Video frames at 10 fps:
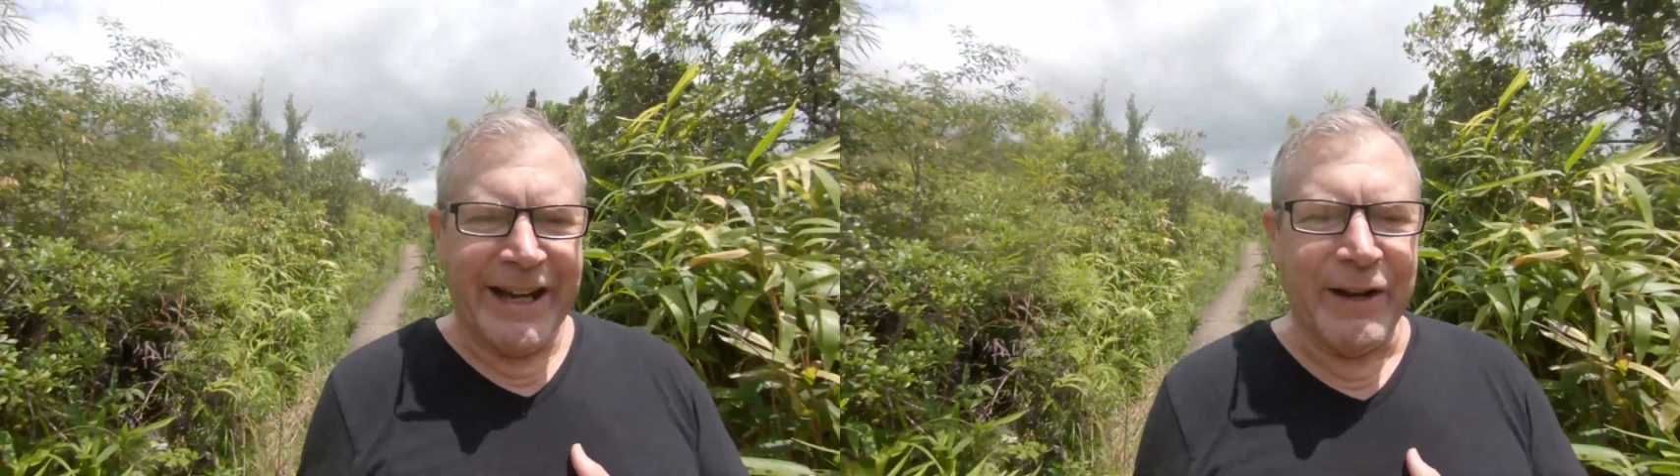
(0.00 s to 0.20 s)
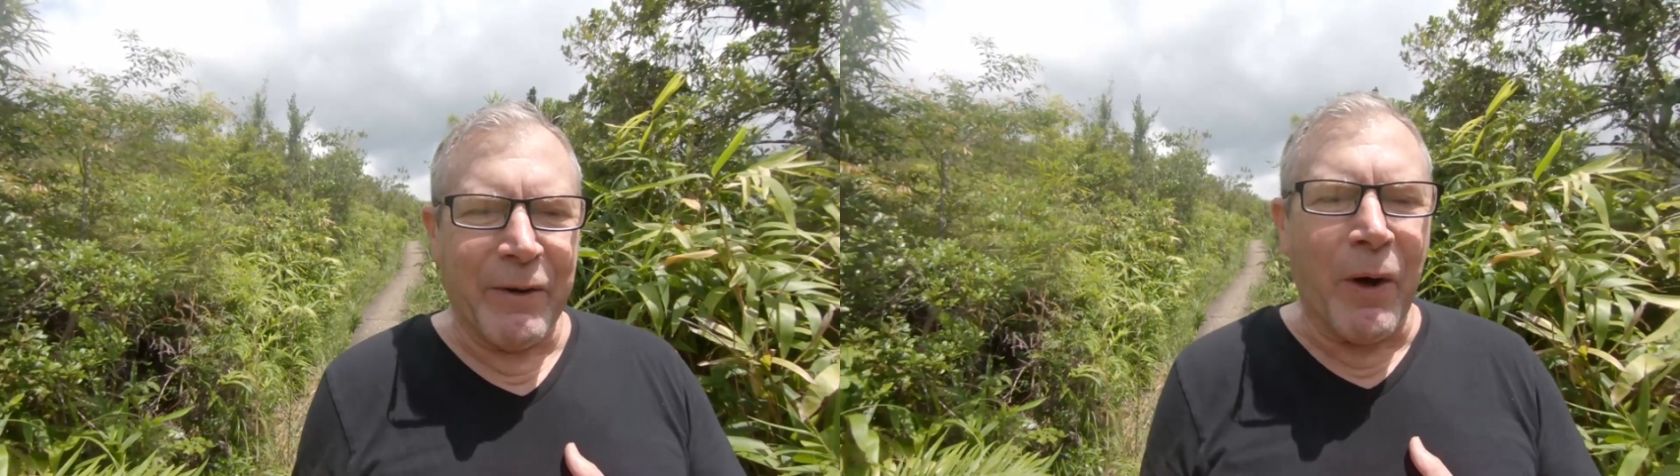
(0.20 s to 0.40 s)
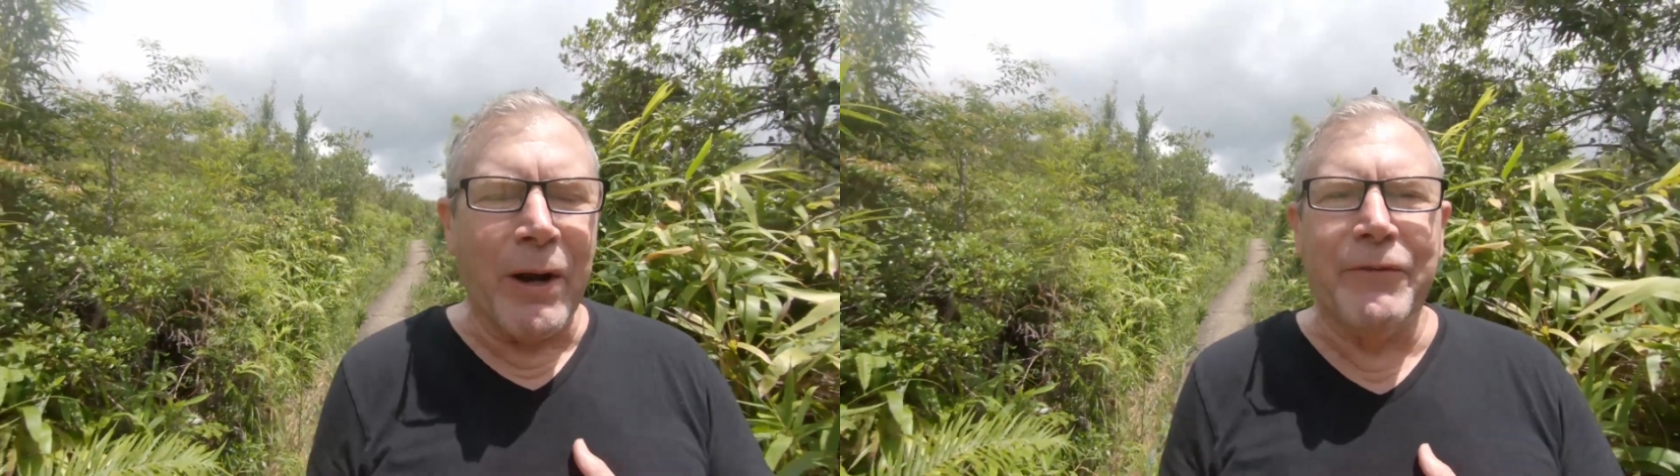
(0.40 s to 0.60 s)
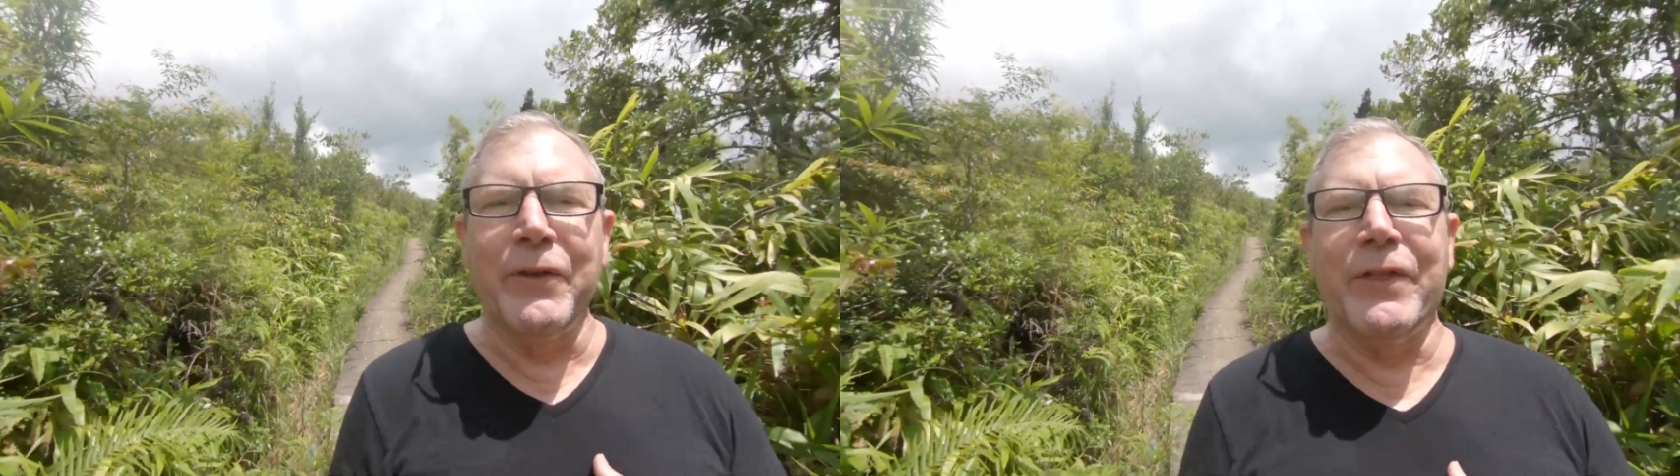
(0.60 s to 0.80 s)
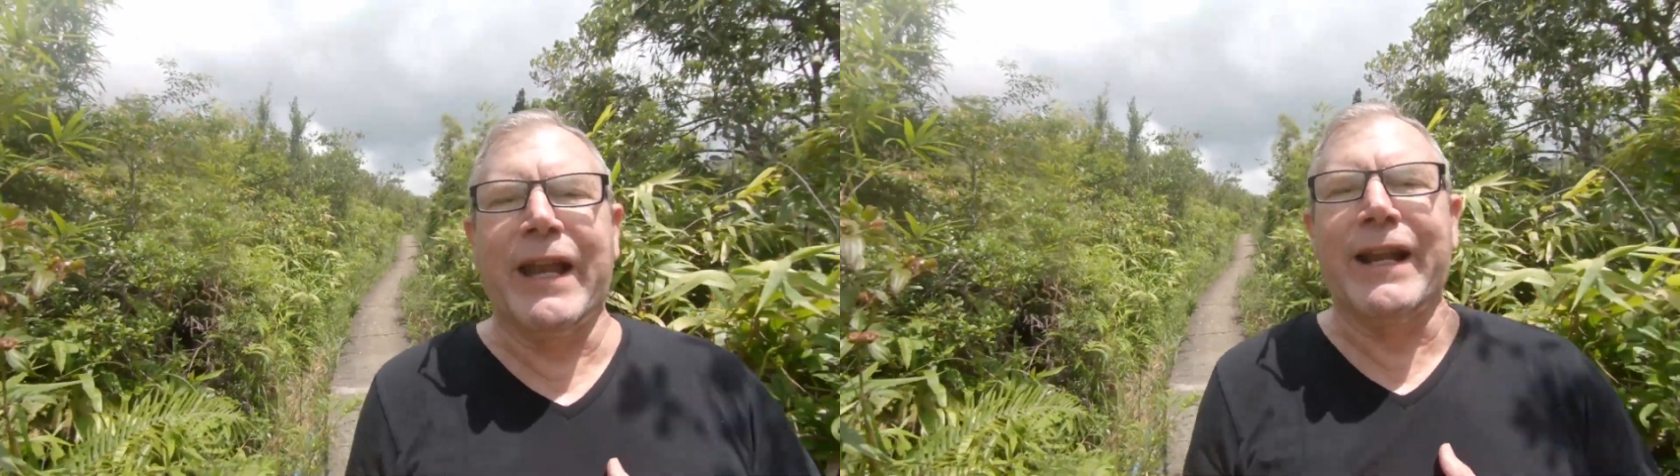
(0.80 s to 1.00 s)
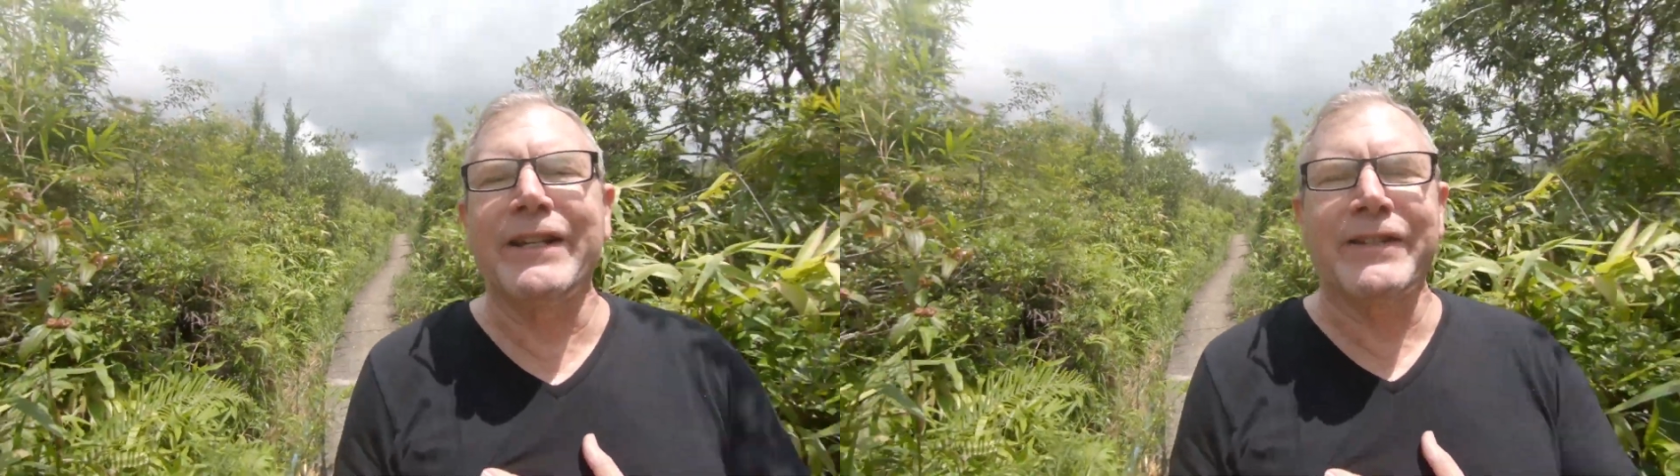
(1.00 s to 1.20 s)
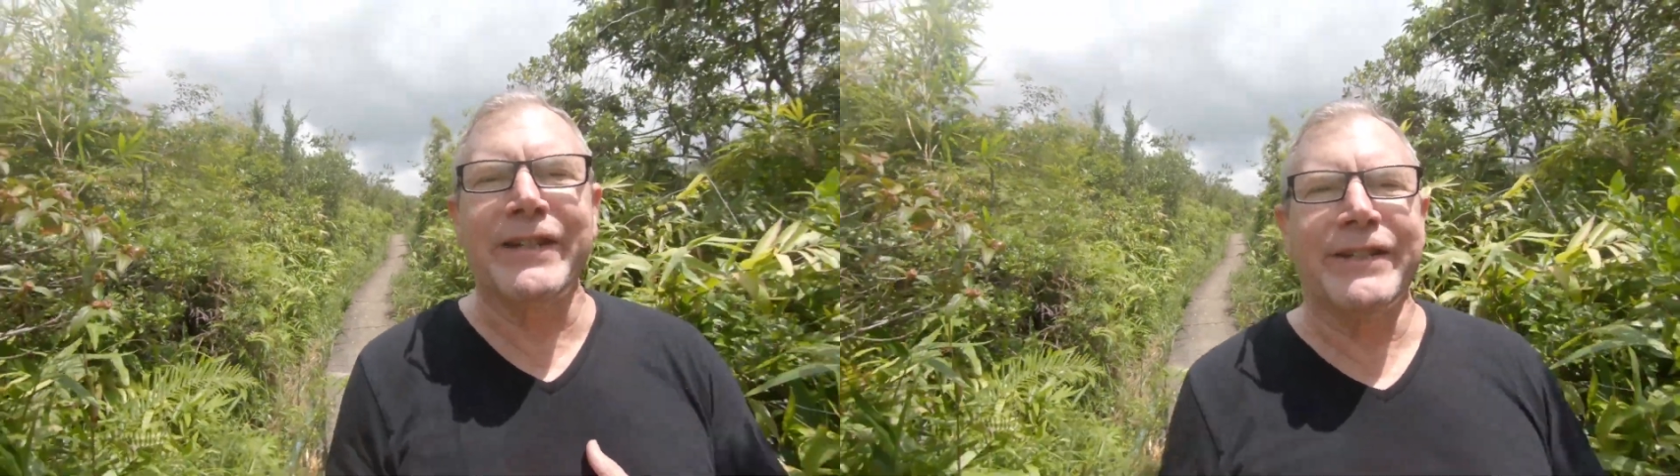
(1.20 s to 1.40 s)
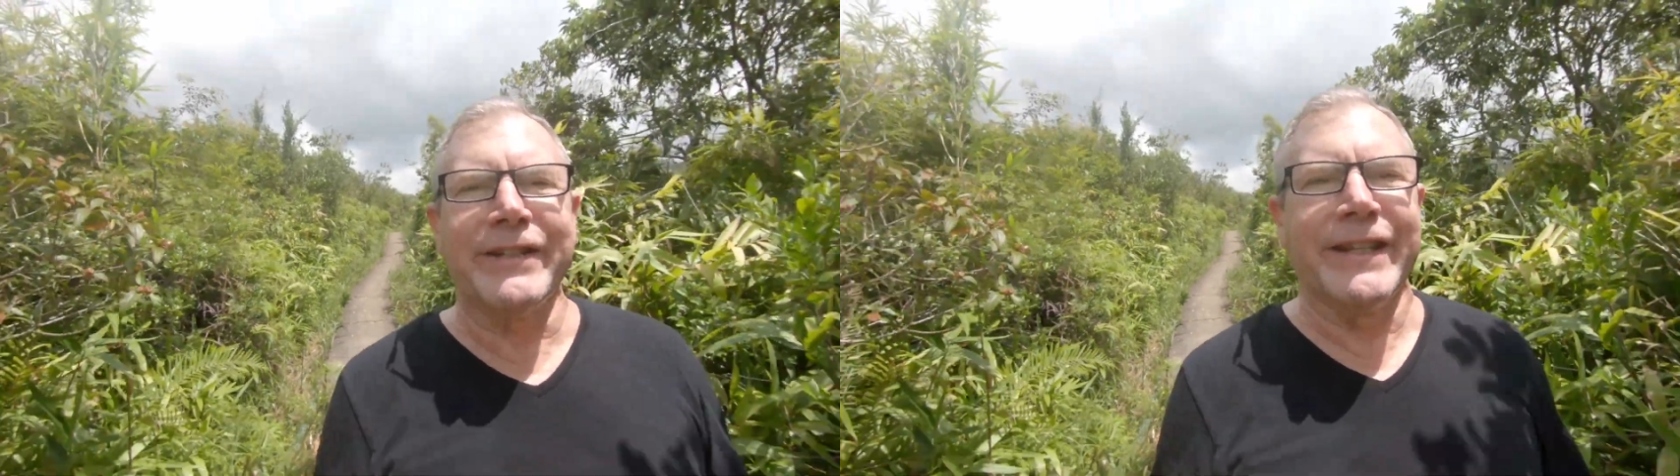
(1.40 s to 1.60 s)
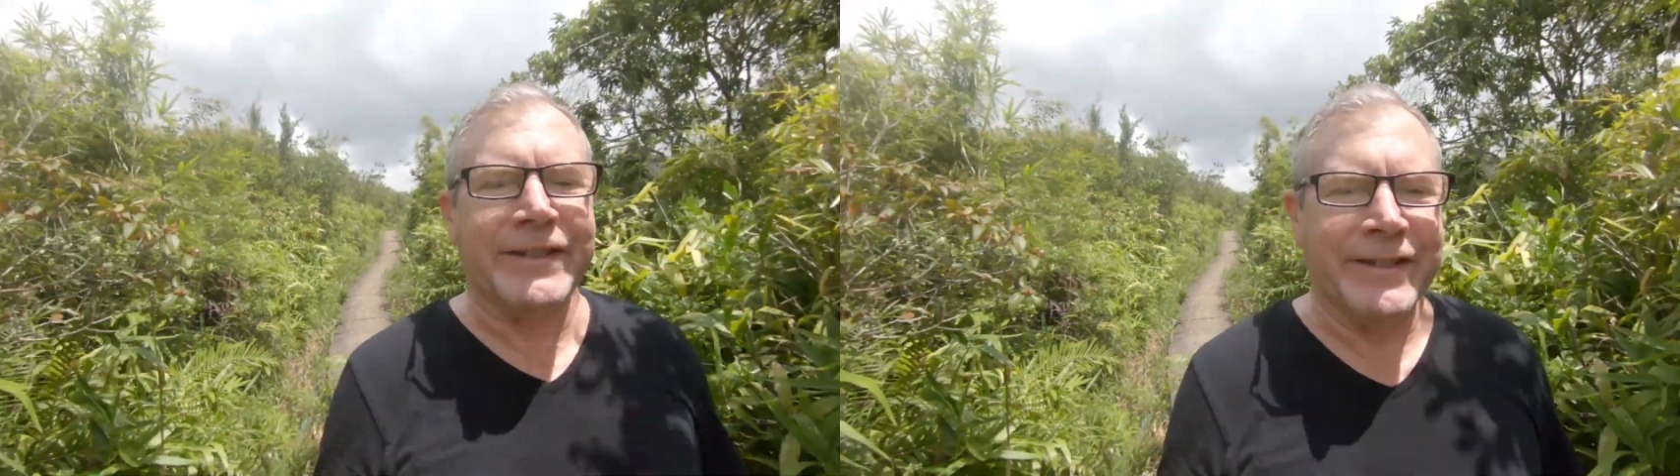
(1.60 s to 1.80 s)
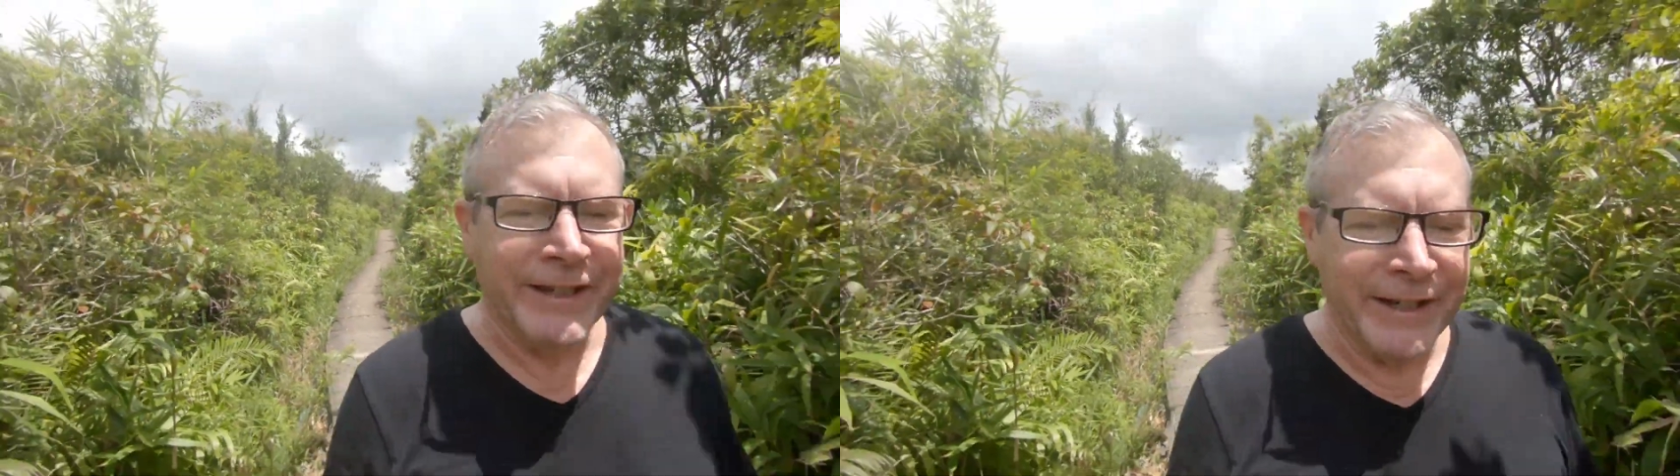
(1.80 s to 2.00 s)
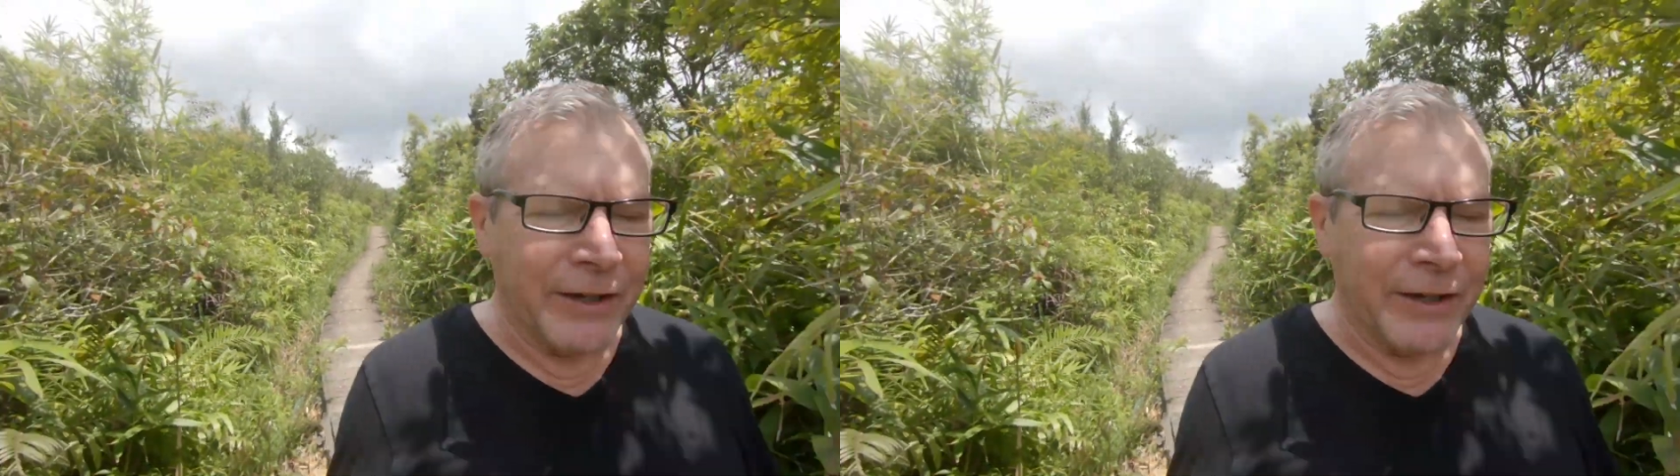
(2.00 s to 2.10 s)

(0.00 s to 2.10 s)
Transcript: And all of you that are listening to this,